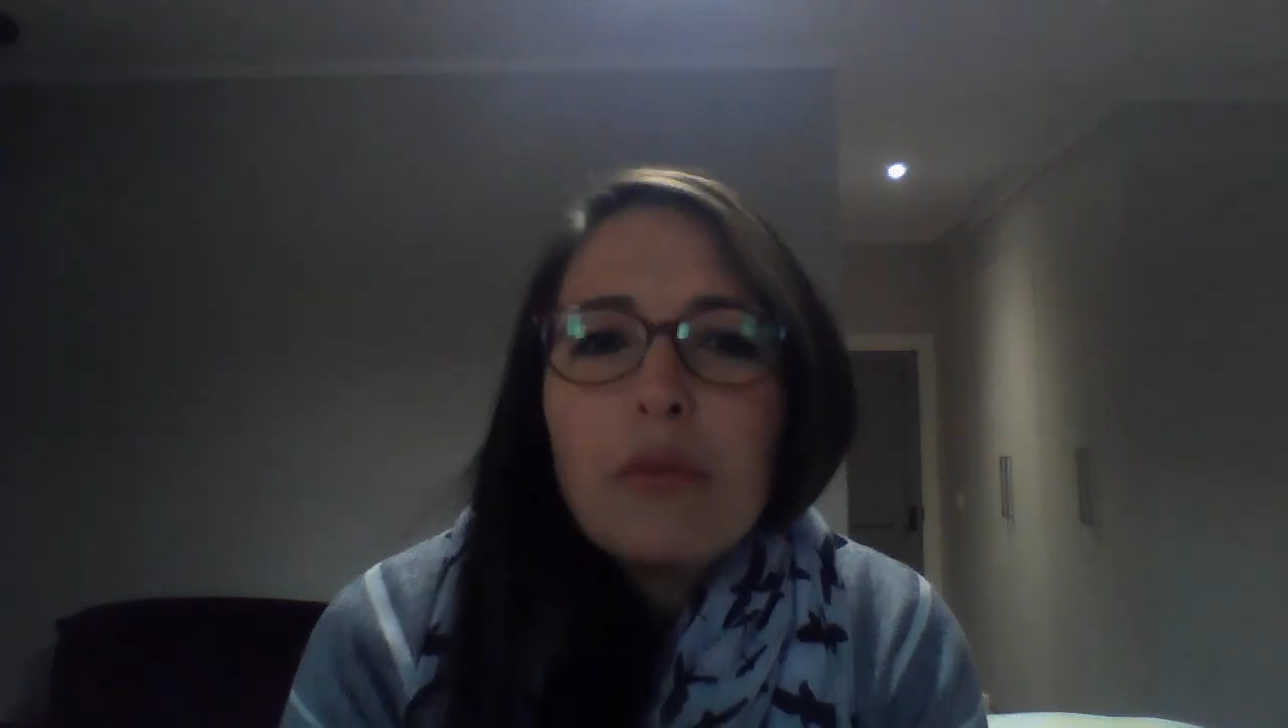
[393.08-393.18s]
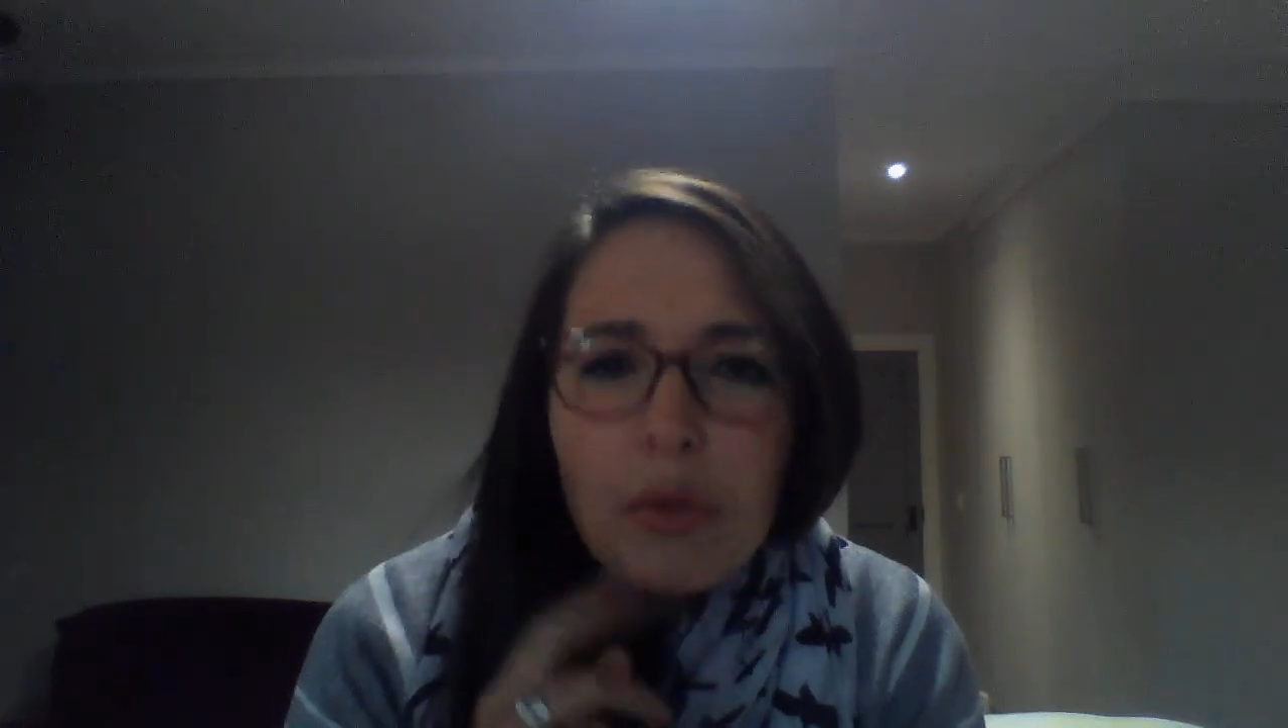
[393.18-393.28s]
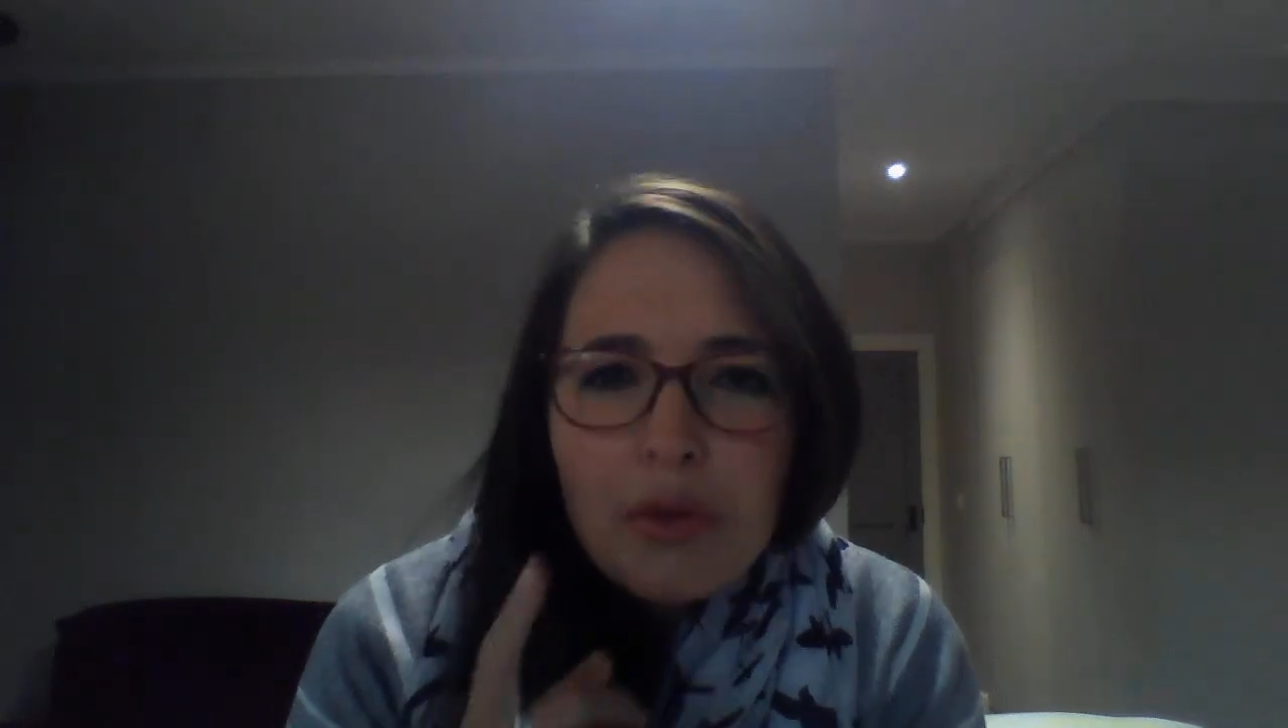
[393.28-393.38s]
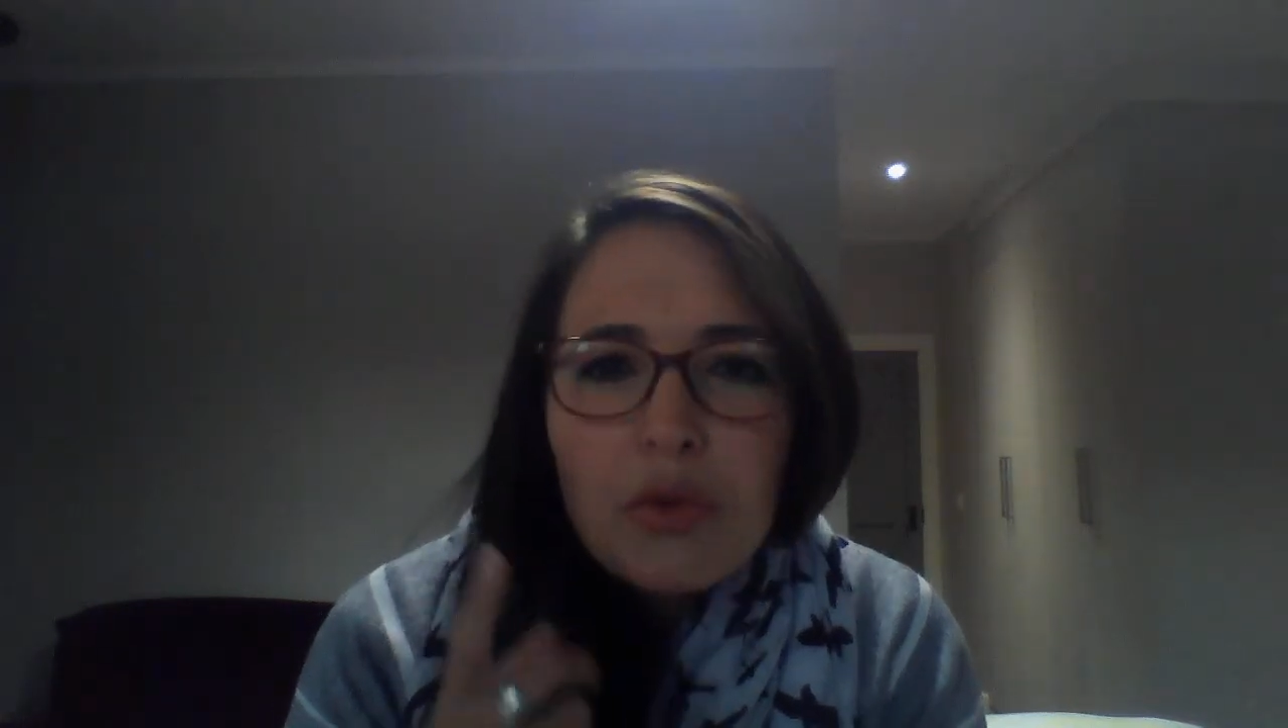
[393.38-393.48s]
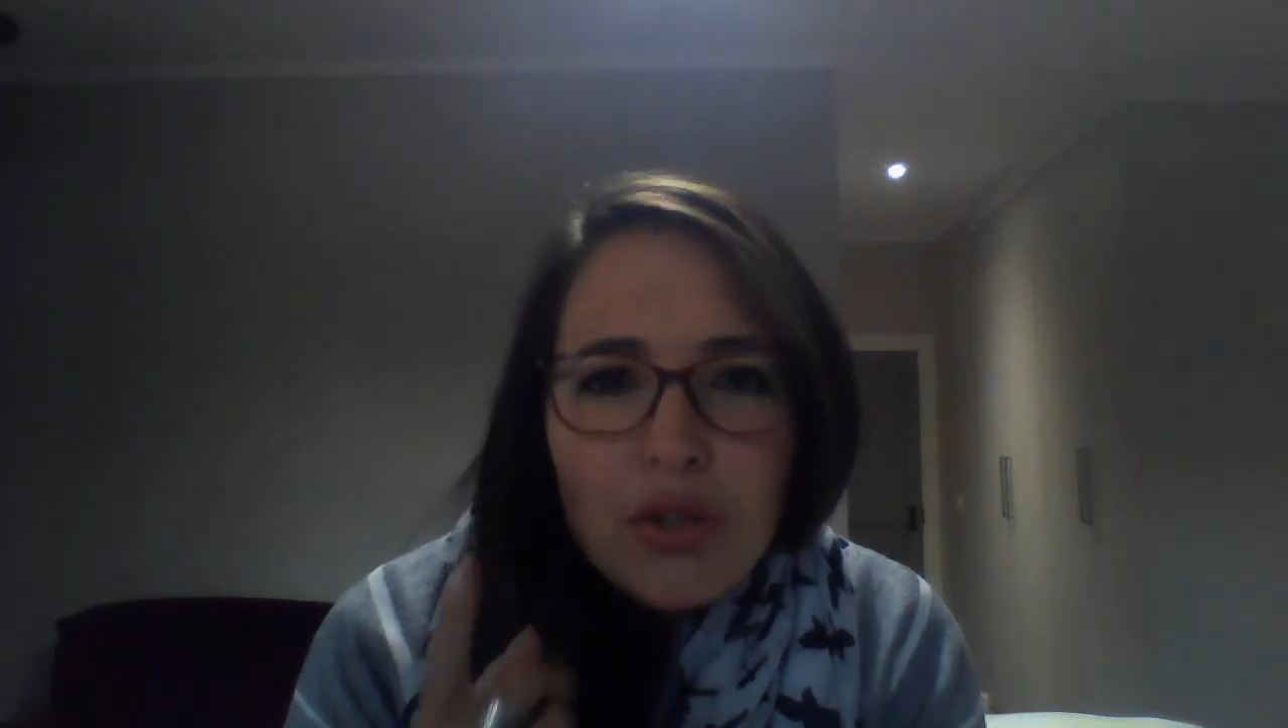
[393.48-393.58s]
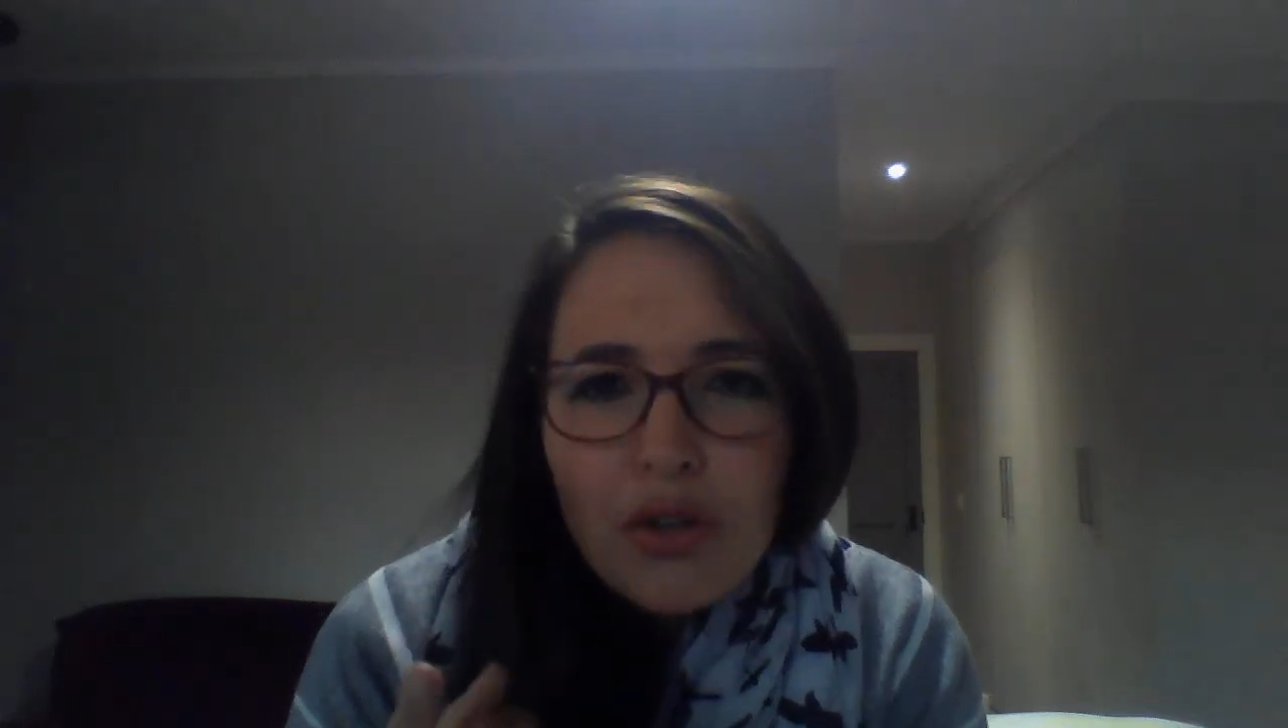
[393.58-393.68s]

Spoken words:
Mommy will